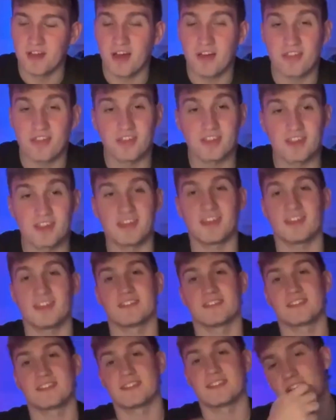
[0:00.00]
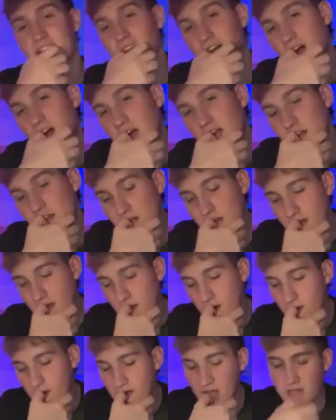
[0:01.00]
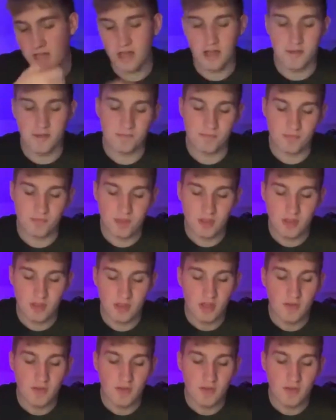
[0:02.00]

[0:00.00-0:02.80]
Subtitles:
I think I don't know.